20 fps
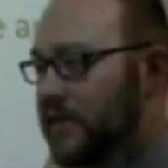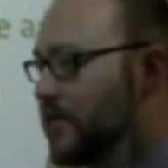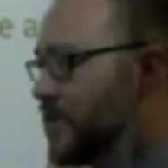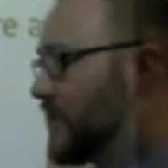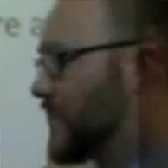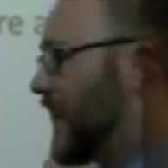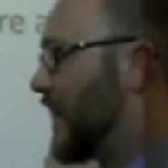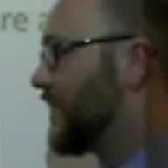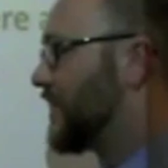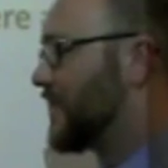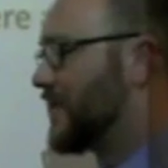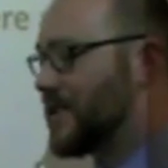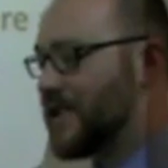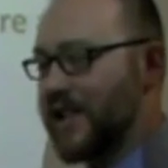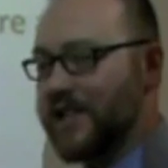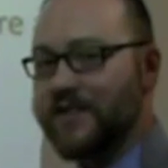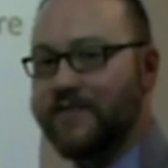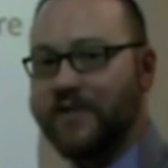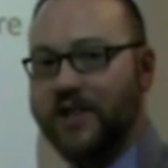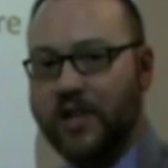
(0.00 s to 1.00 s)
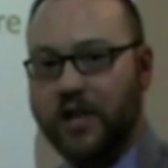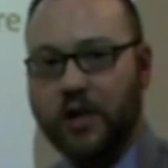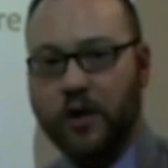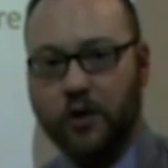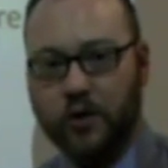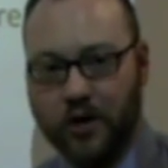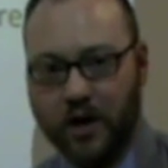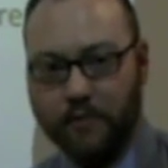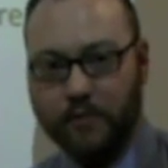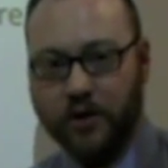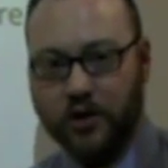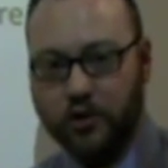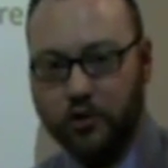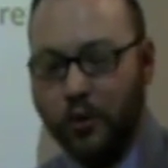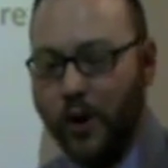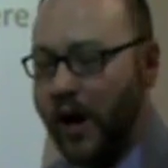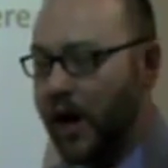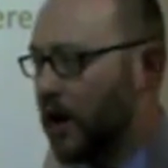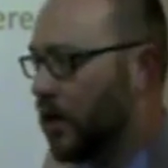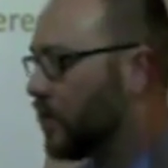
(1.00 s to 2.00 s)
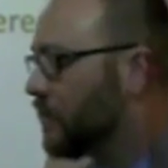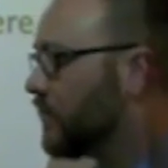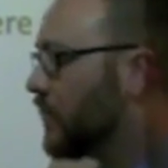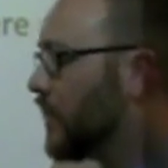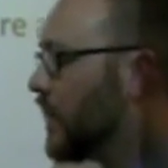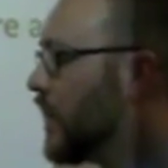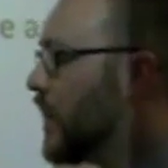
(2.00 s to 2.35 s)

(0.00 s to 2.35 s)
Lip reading: of a sentence. That's video number 12.